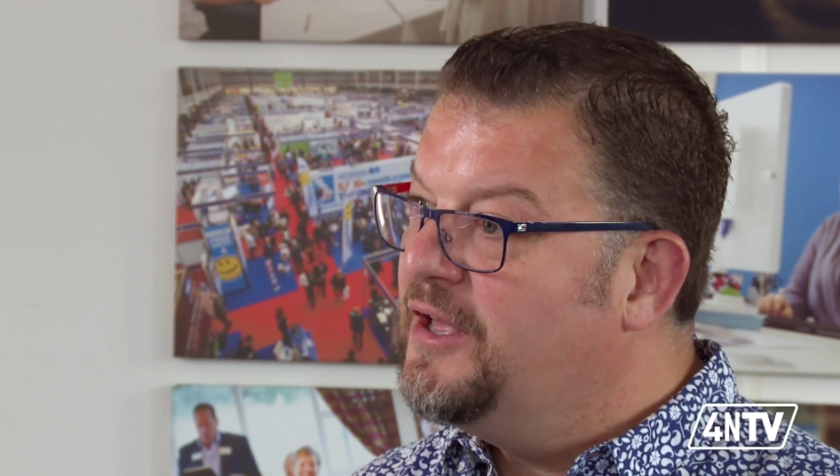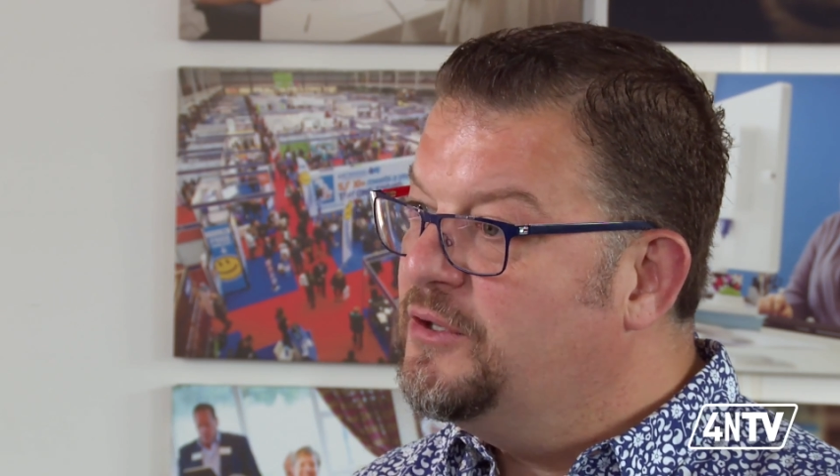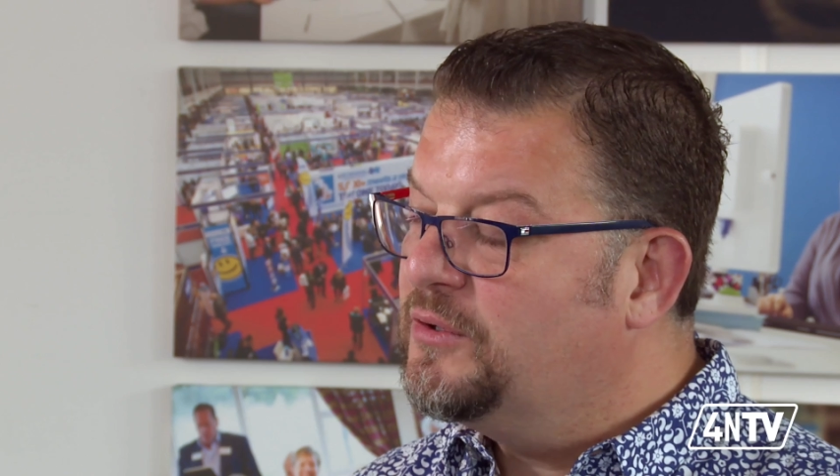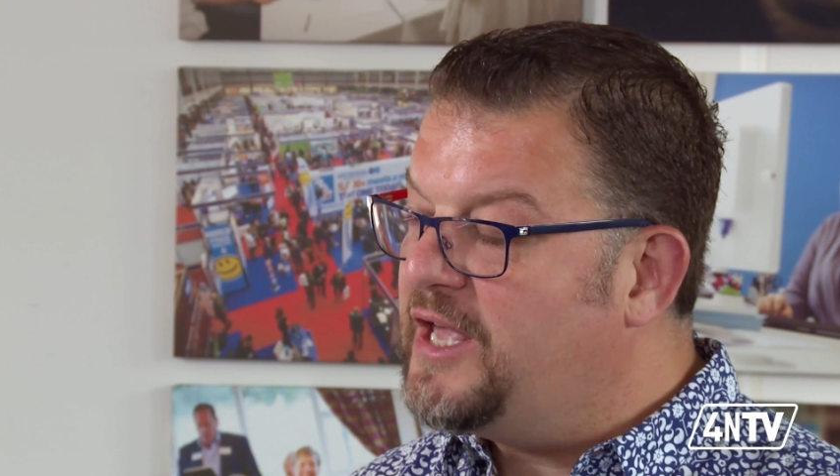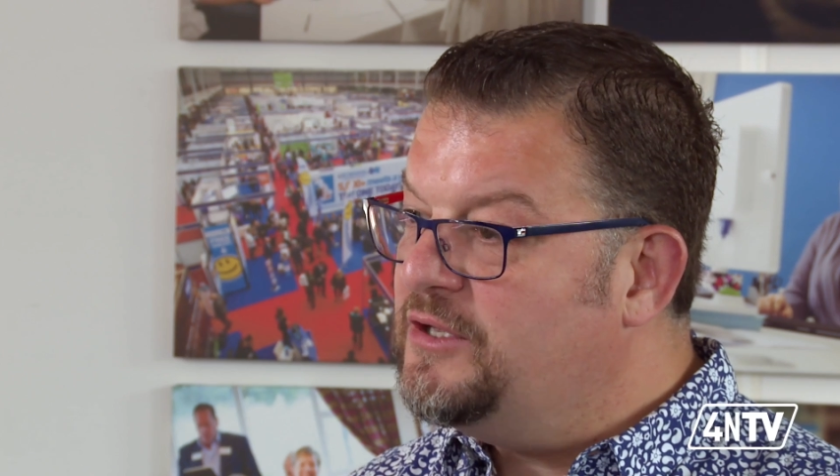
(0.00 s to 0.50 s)

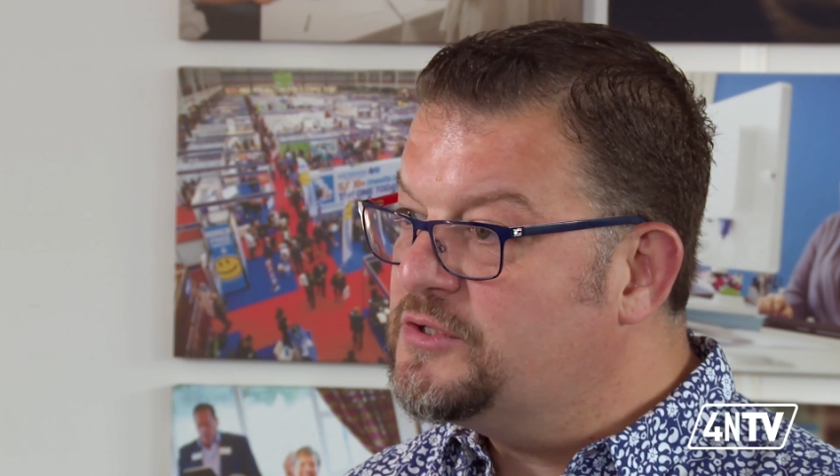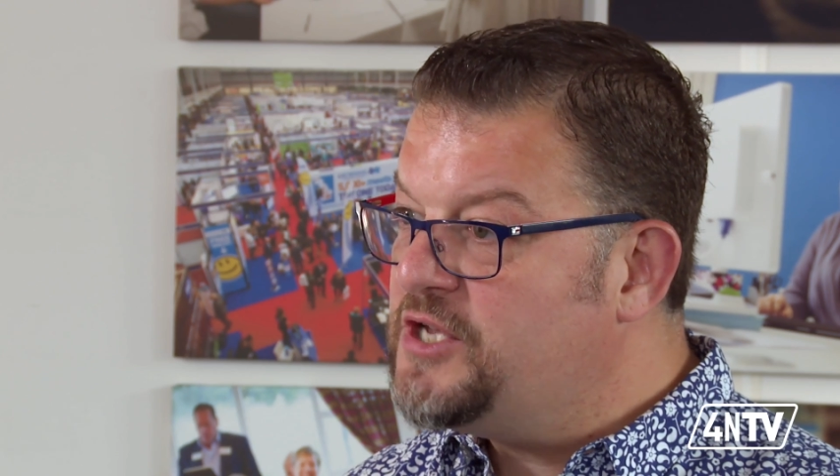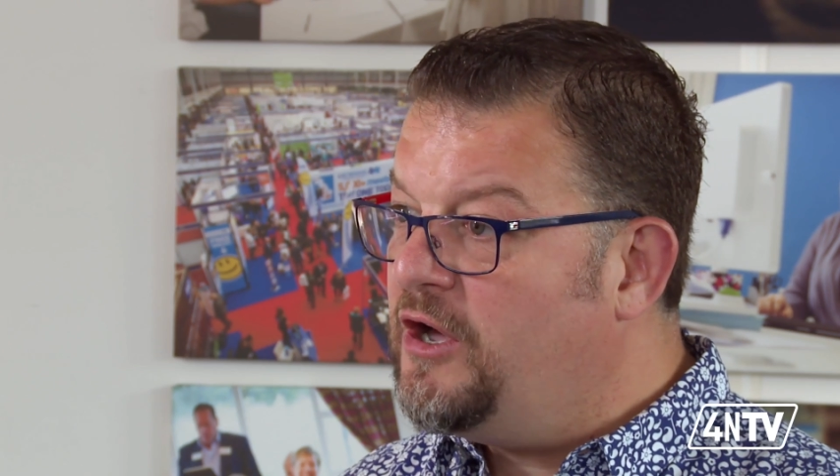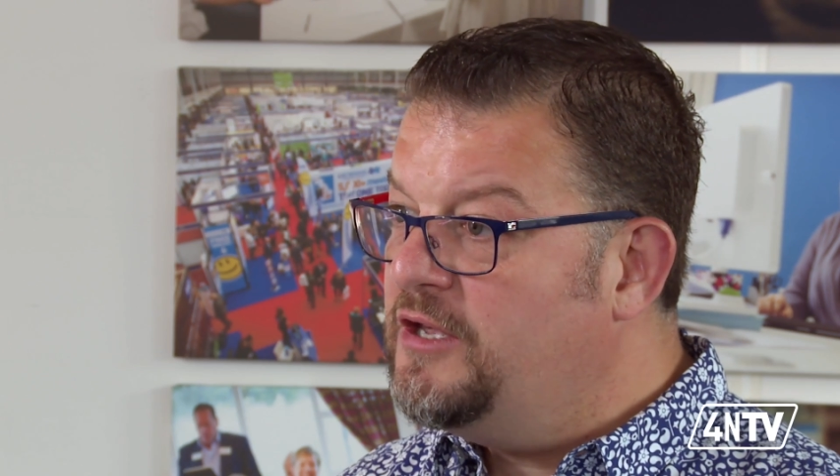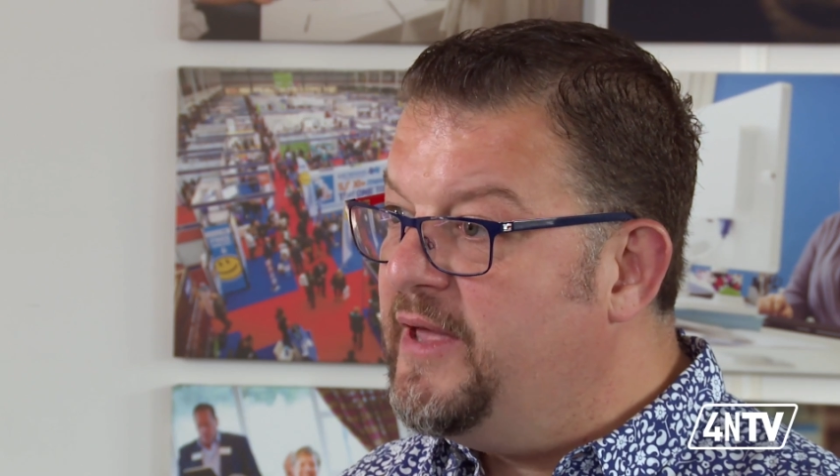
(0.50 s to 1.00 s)
You'll get your
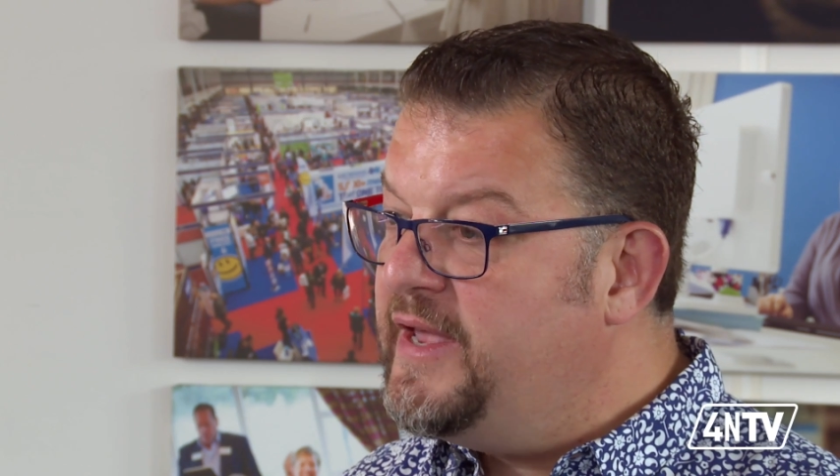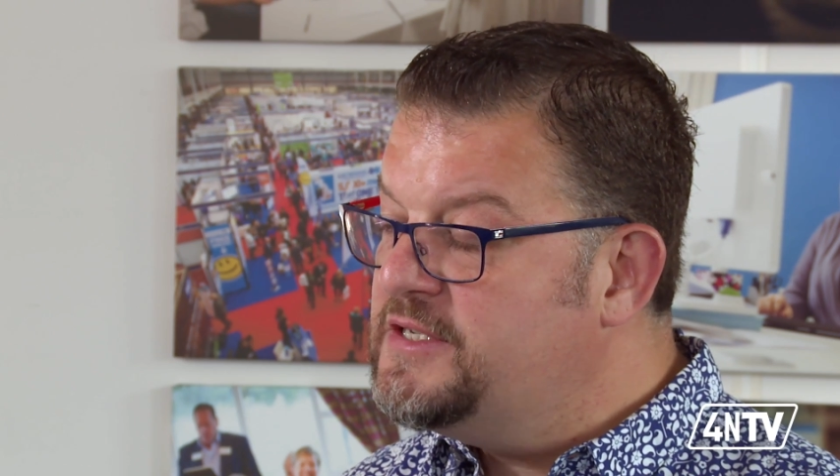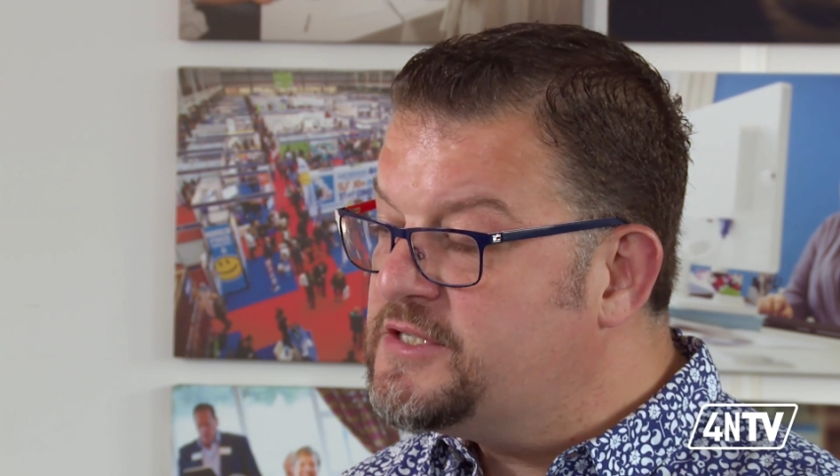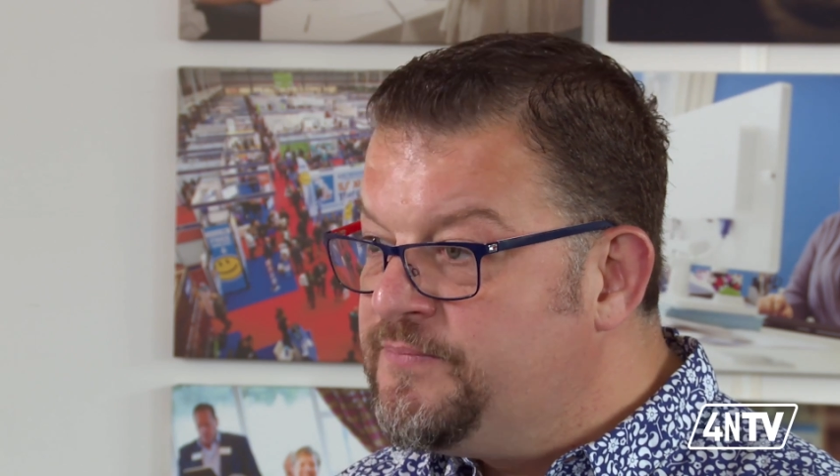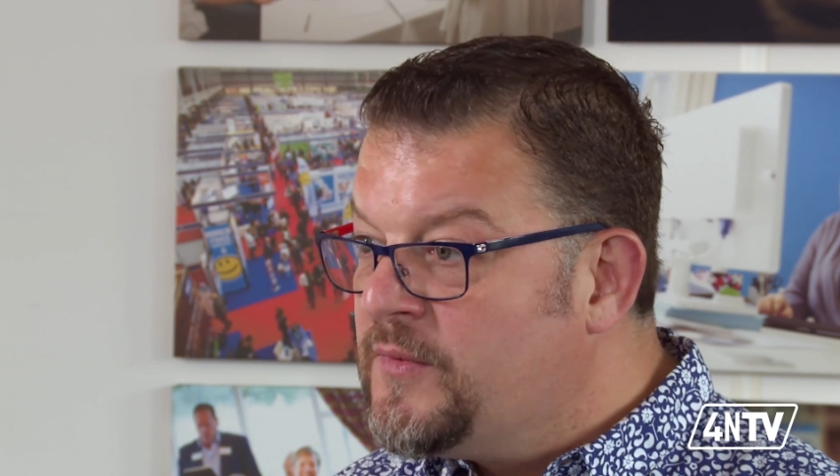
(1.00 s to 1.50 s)

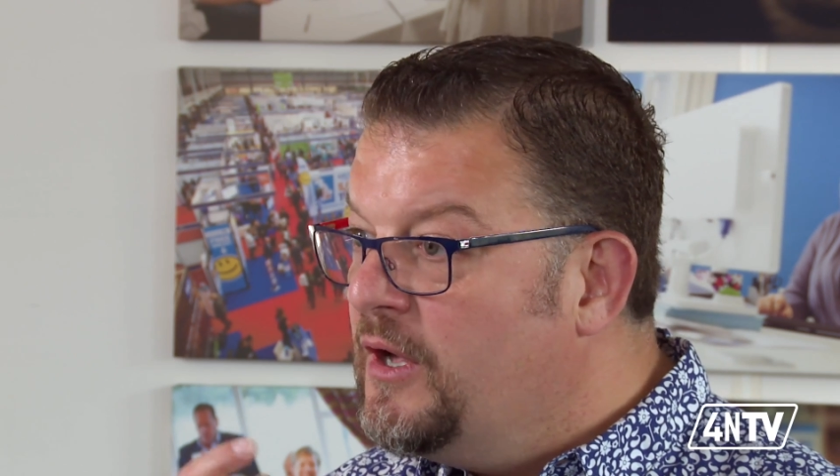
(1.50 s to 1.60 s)
timings,